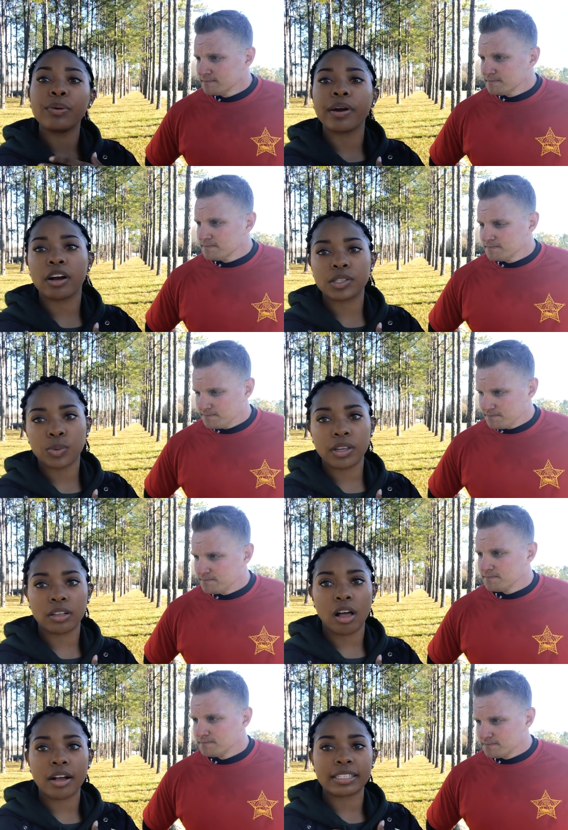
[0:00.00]
Speaker 1: we wear on
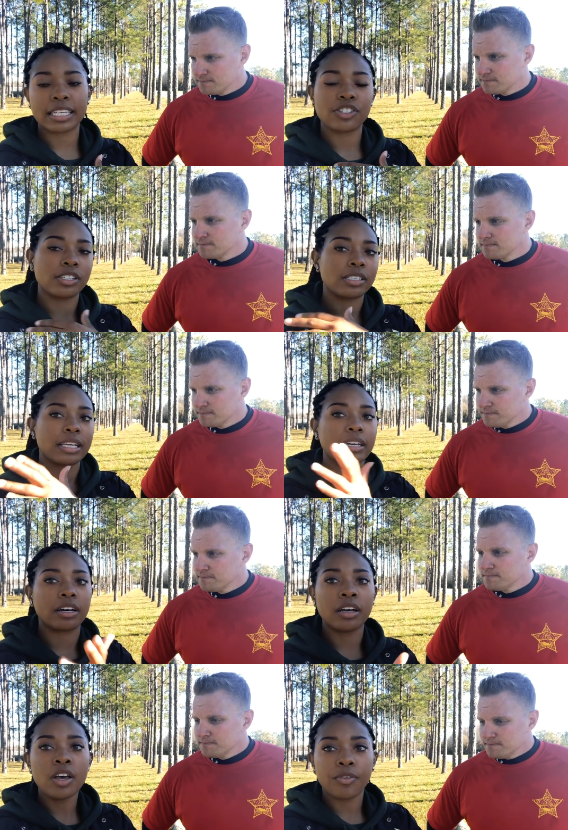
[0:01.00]
tweed-alongs, like just as like
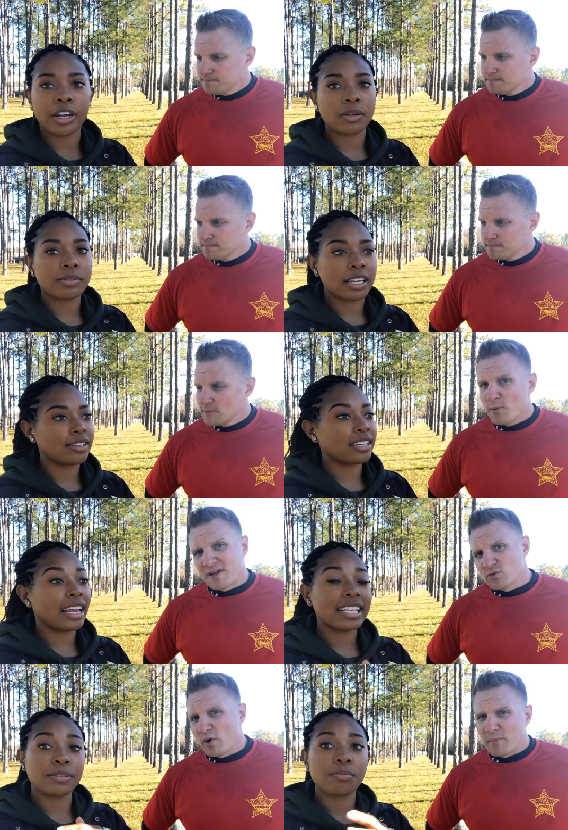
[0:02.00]
a random citizen. They're
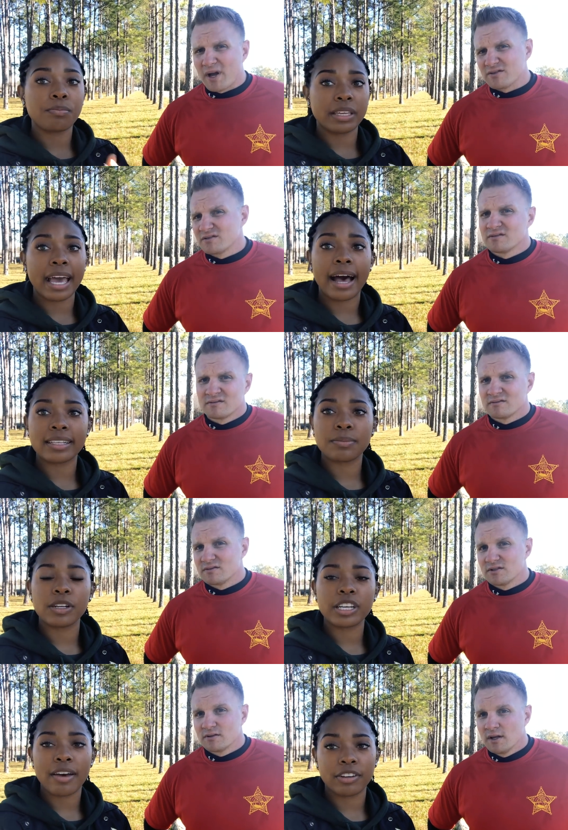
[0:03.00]
about it's, 20 pounds. Yeah, it's
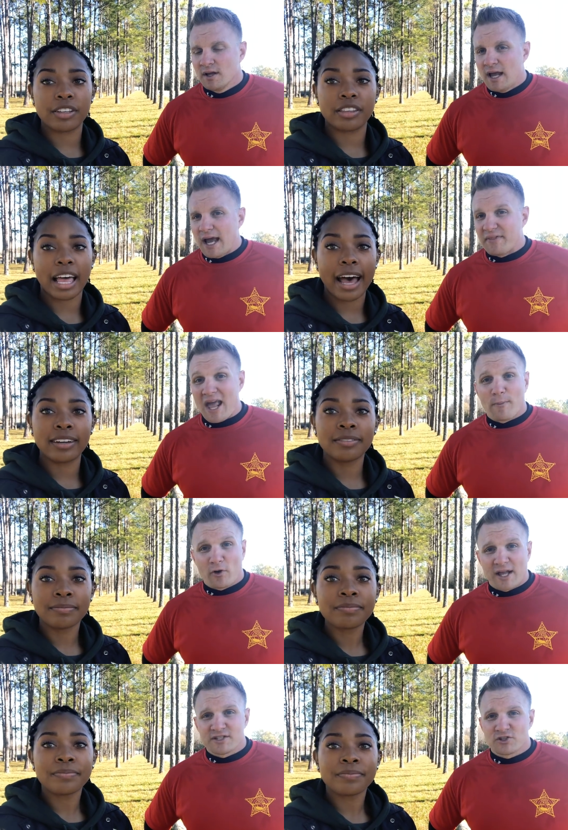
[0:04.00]
much heavier than that. And the
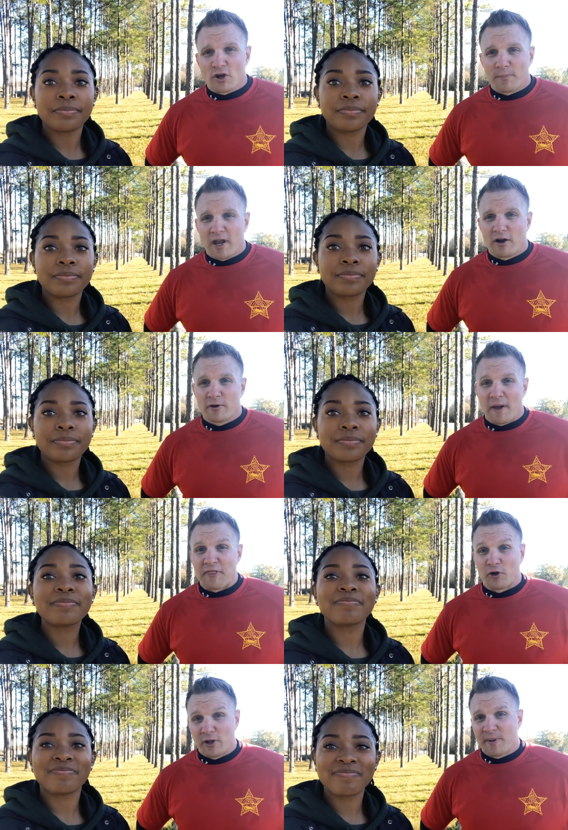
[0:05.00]
Speaker 2: ammo cans you saw, I'm carrying
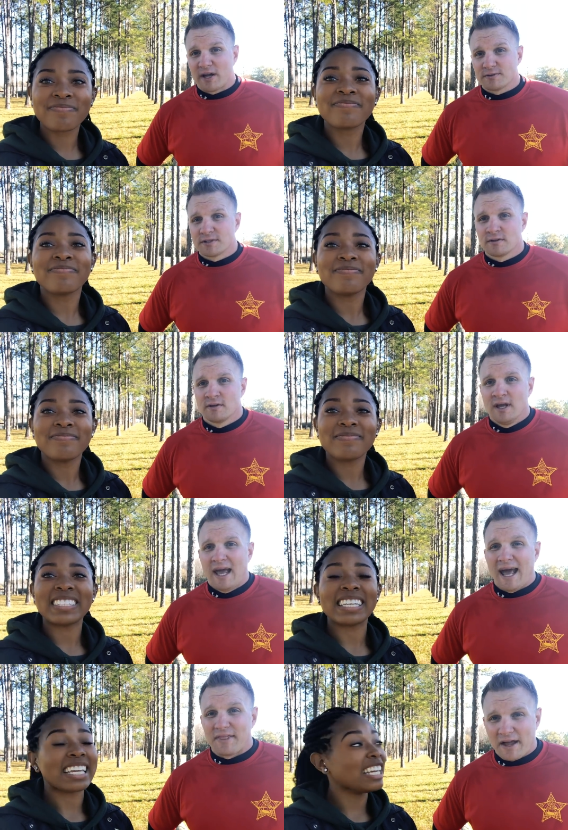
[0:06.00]
about 30 pounds.
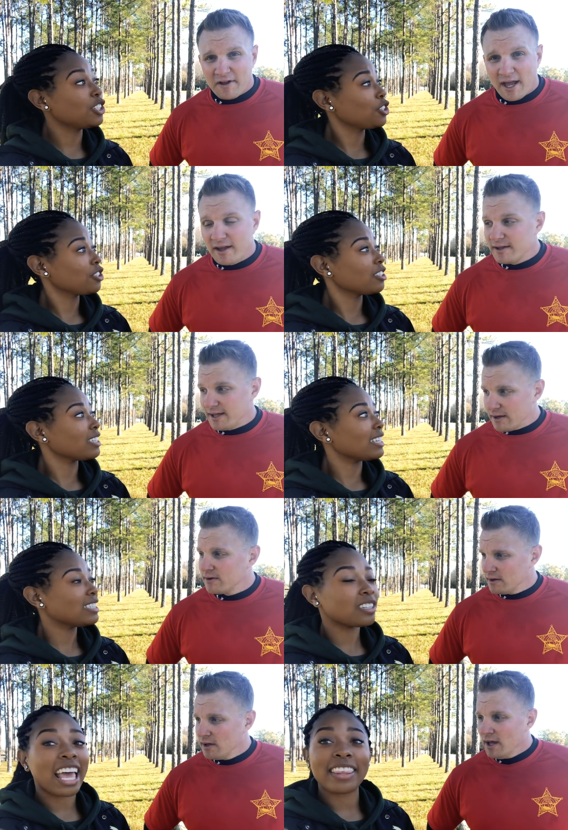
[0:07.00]
And each? That, yeah.
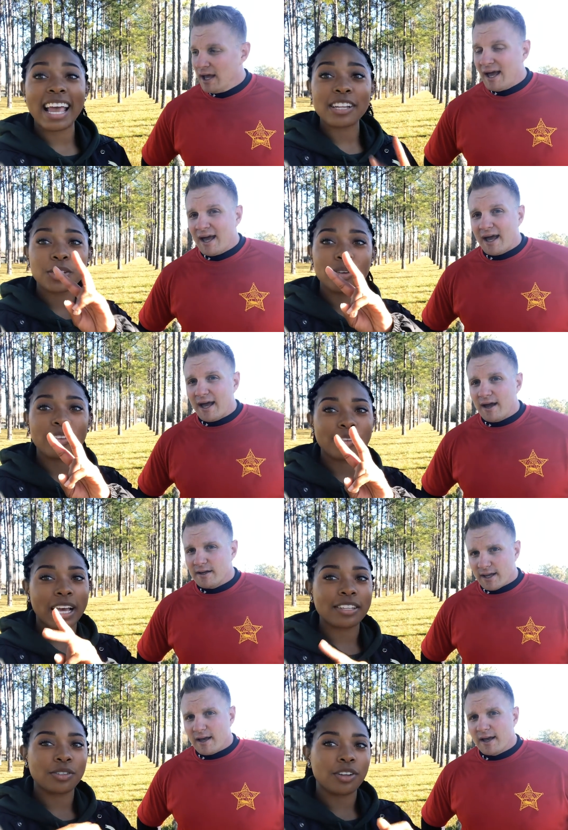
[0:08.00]
Each?
Speaker 1: And they had two of those
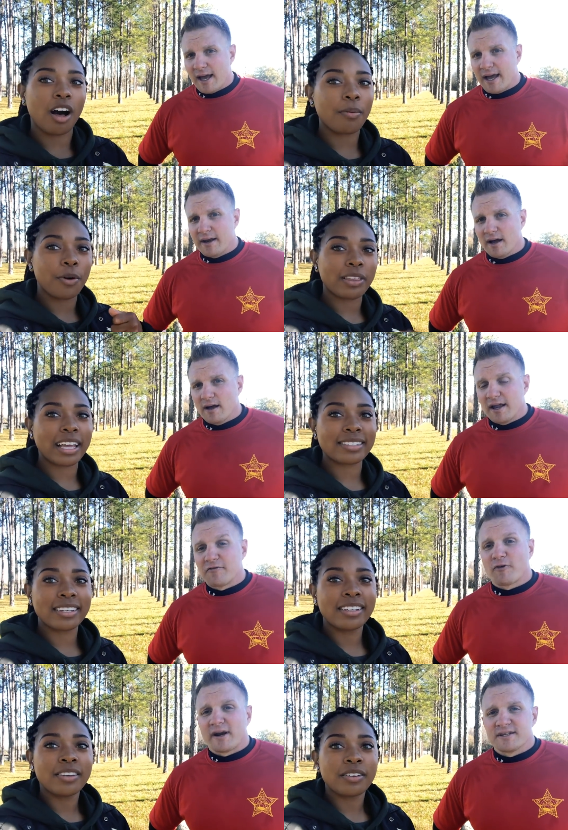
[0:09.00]
guys yeah. you saw. And, uh,
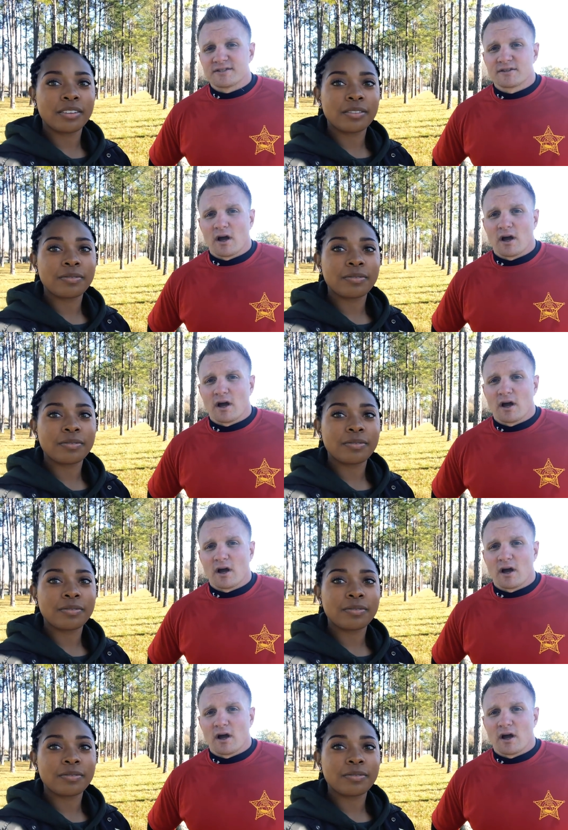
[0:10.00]
and
Speaker 2: Fred is